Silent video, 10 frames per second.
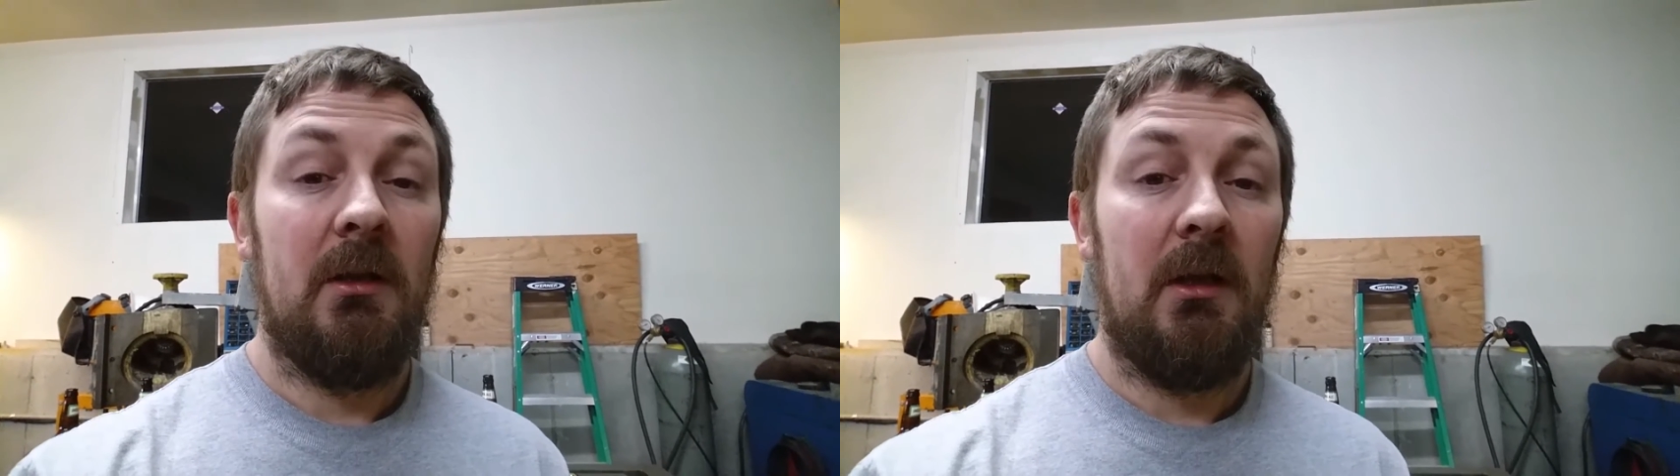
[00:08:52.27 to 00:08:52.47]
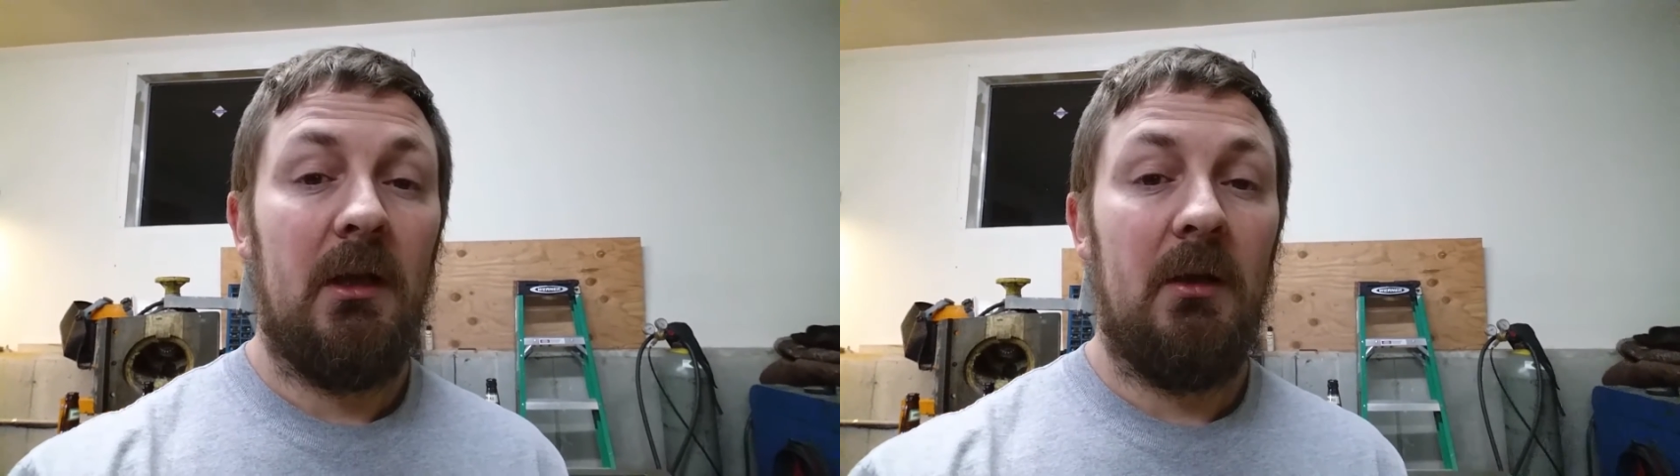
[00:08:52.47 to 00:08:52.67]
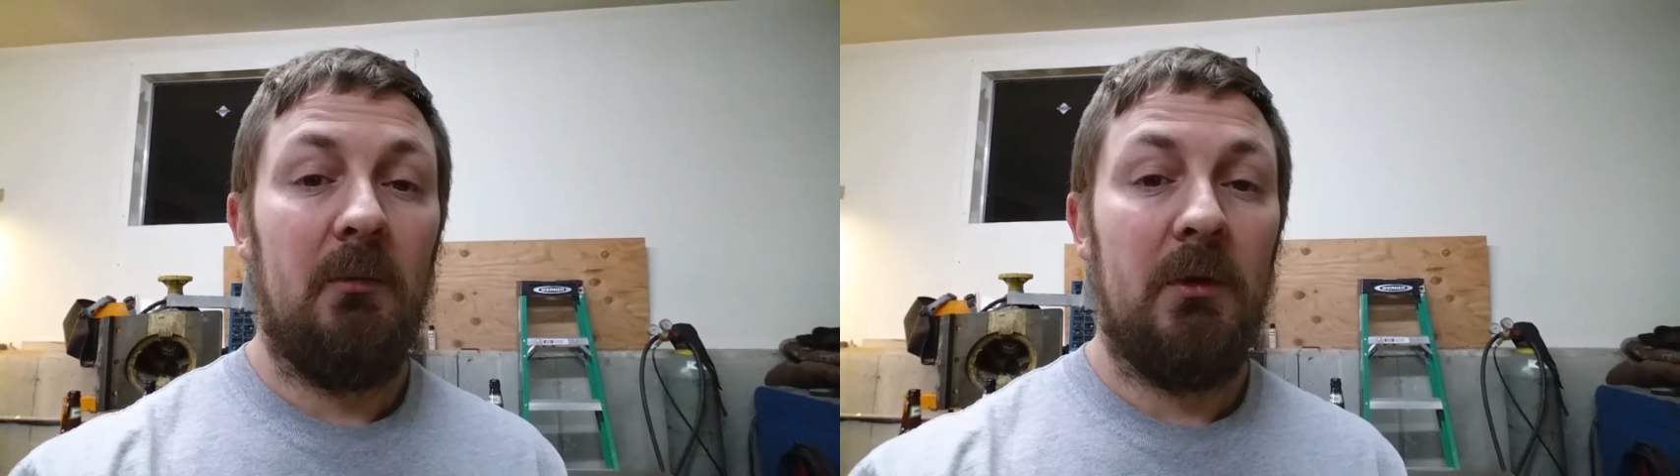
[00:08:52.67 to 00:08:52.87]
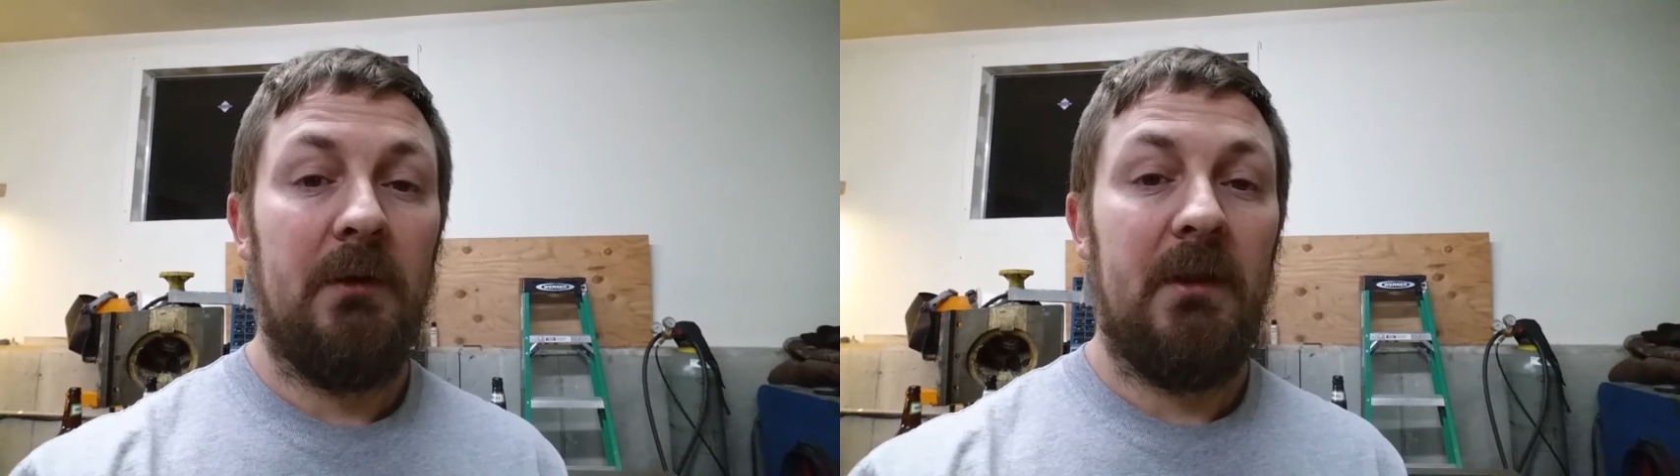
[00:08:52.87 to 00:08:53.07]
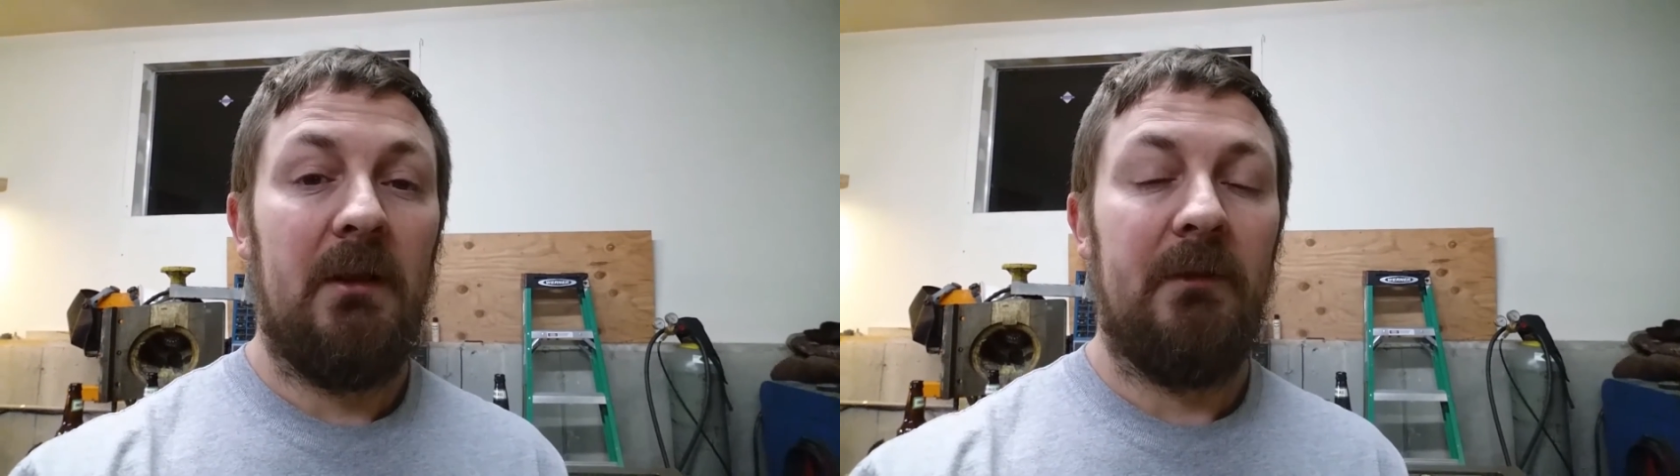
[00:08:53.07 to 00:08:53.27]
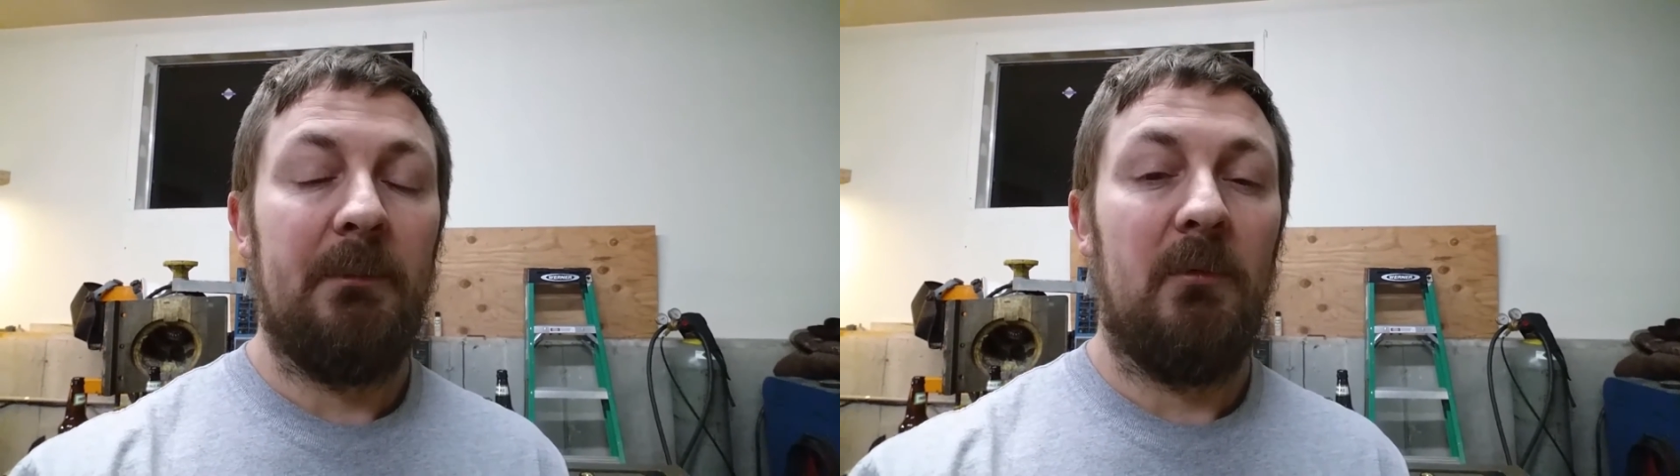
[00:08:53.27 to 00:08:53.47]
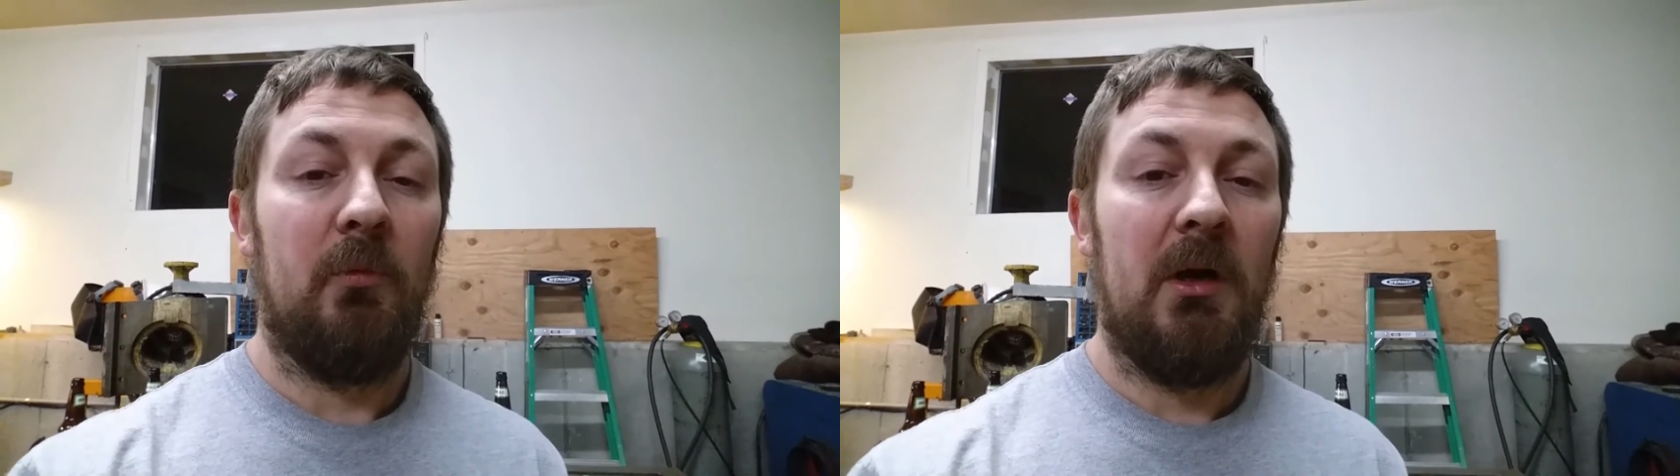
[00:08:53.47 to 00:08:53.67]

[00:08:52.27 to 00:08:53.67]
and when the thing's up and